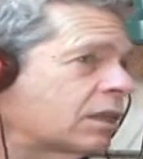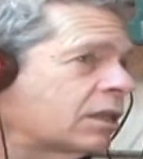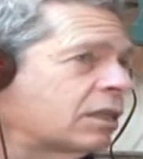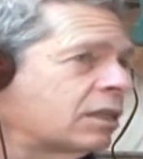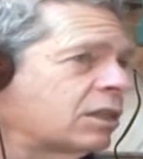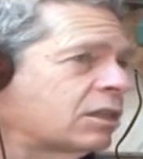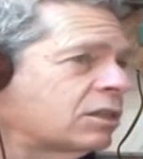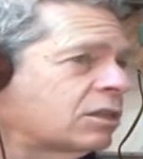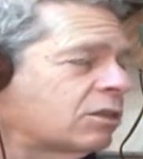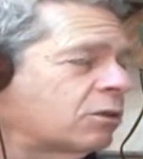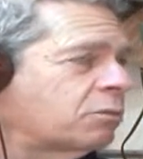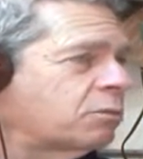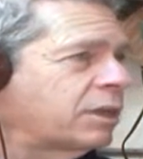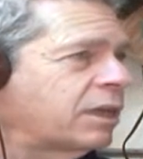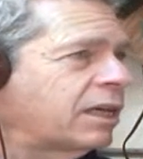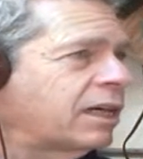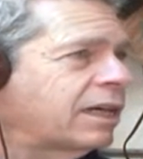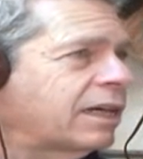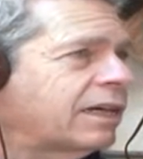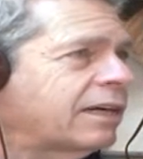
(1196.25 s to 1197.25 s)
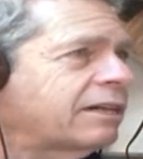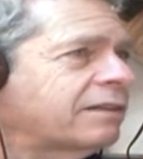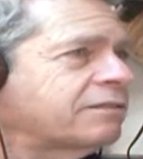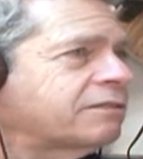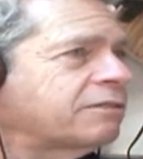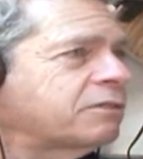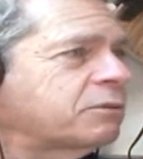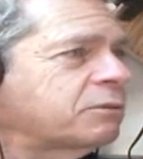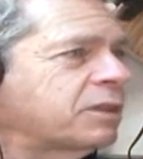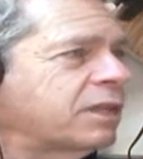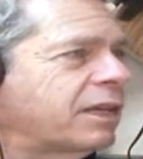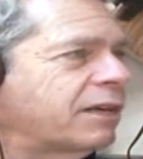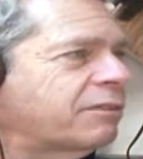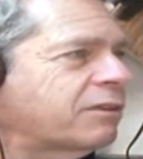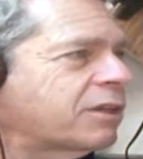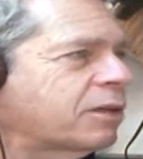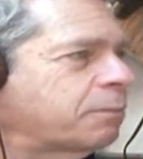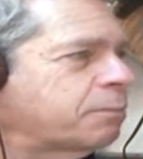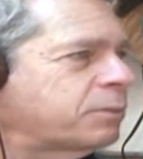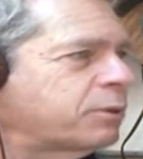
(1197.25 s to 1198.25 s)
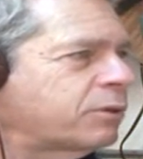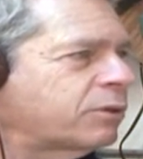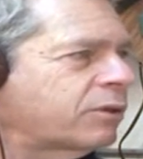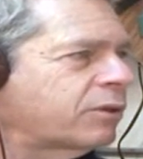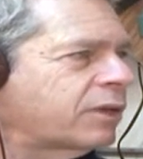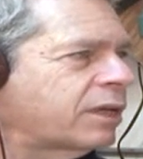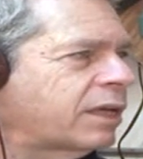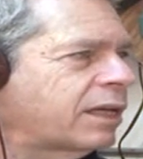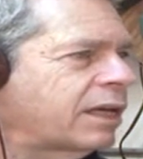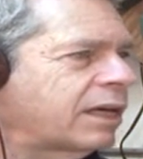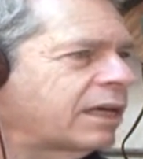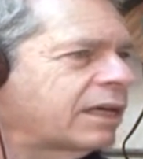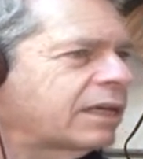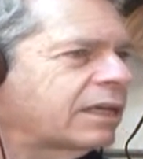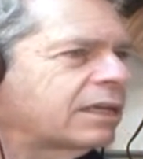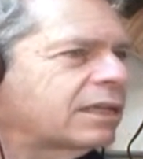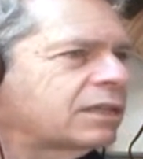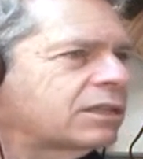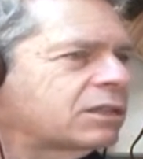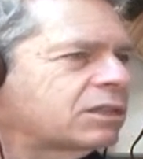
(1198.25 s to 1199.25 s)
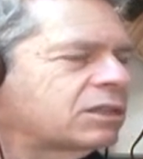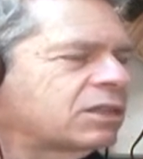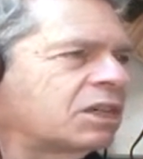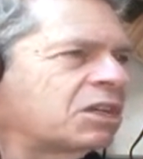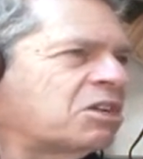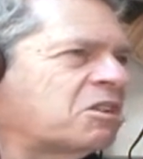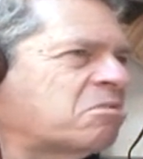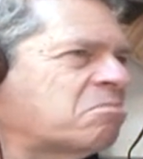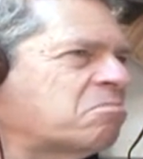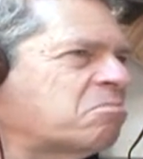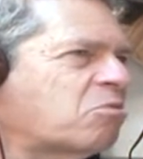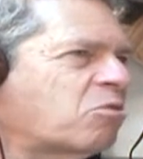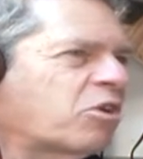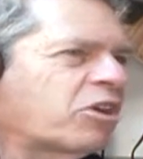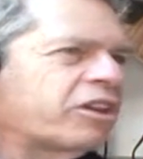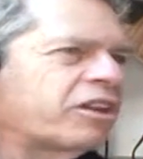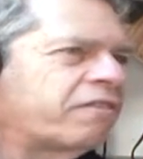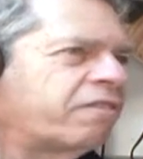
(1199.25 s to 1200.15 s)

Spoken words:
Mm-hmm. So we have a computer that has more than